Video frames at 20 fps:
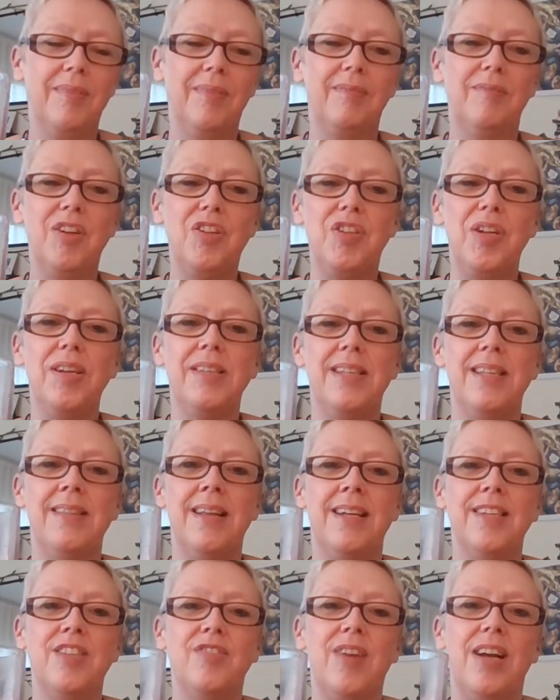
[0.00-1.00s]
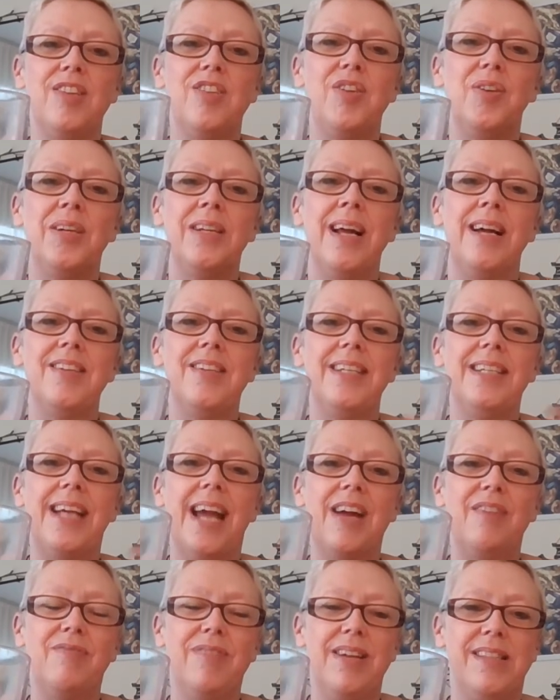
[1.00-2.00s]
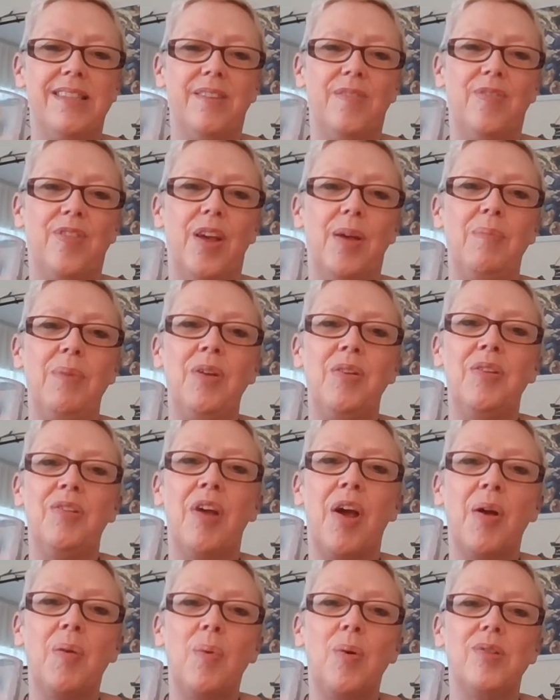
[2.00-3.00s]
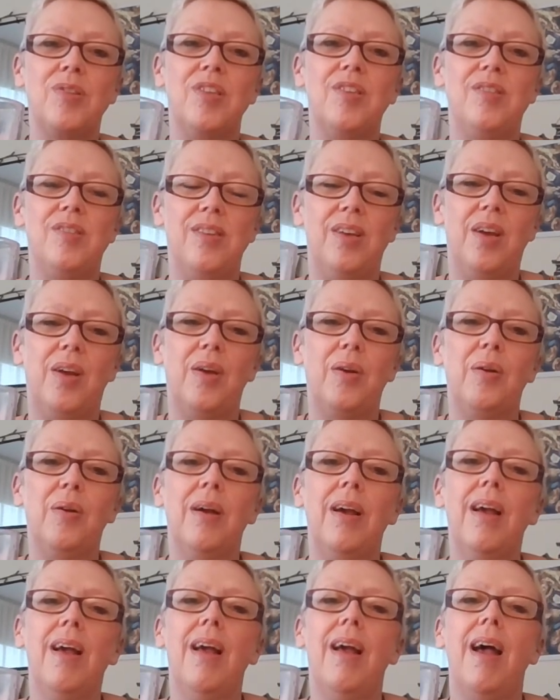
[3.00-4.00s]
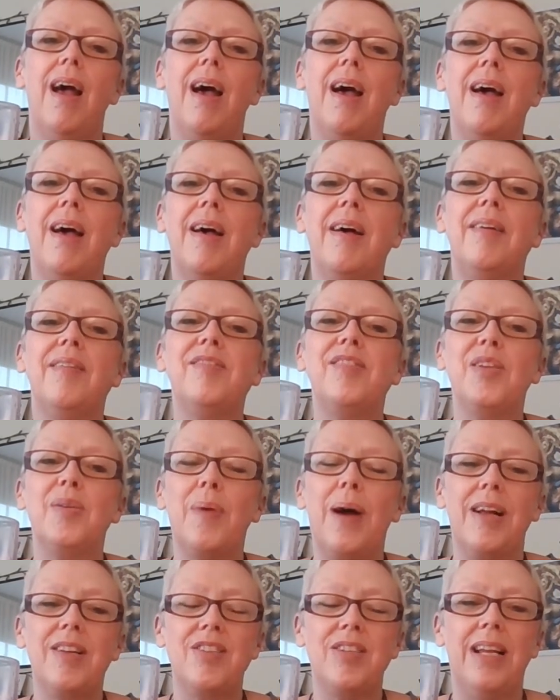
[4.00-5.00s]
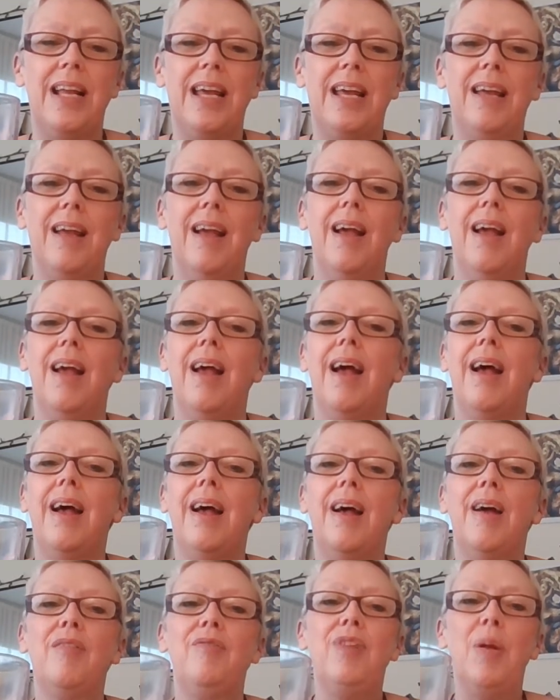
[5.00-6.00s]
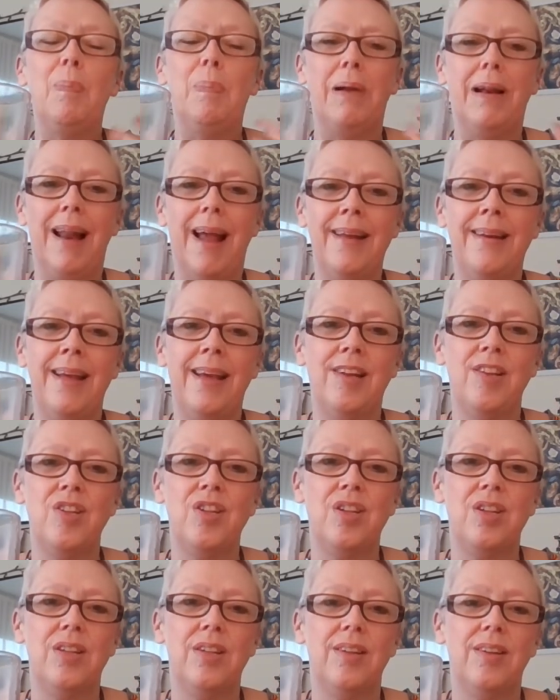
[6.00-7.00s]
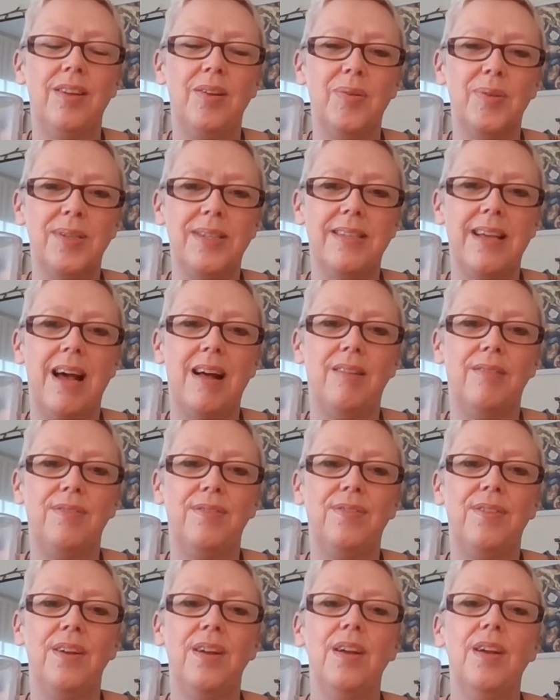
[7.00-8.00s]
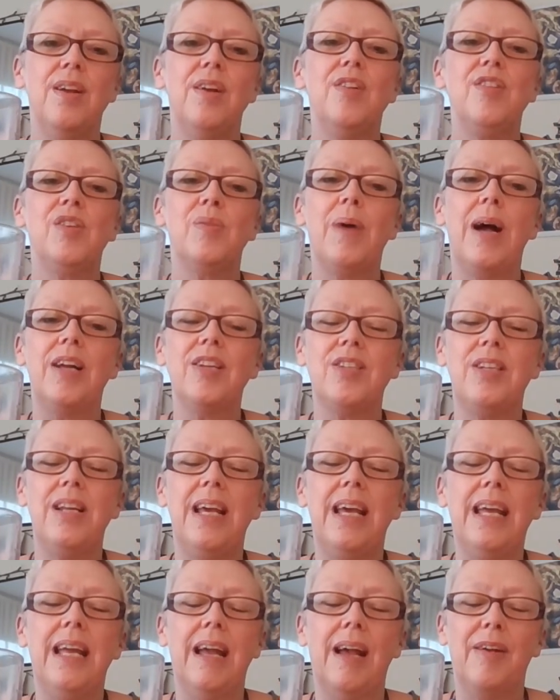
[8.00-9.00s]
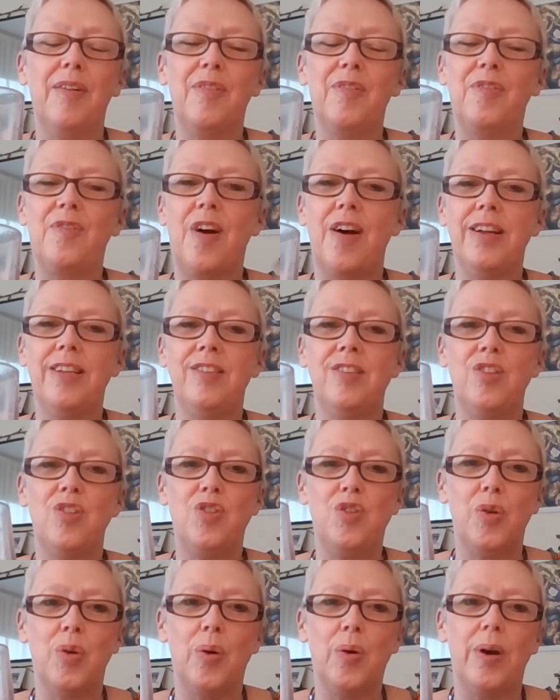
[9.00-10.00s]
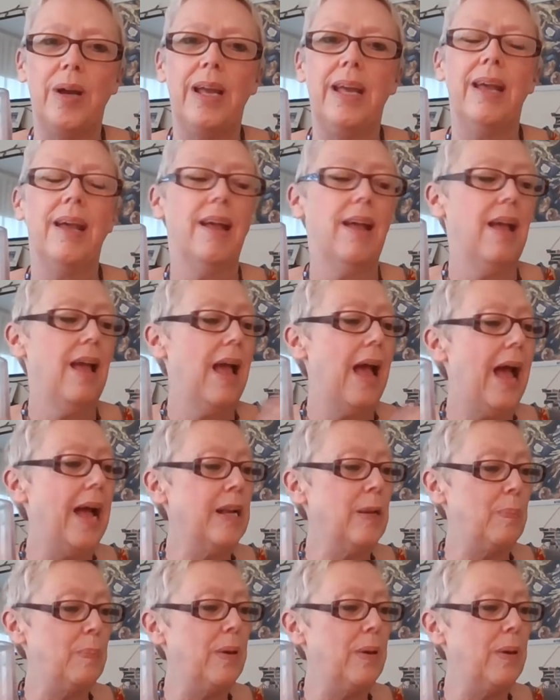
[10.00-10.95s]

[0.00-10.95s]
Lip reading: reducing that stress. You can actually get rid of them. You know what to do to actually replenish yourself, to actually find joy and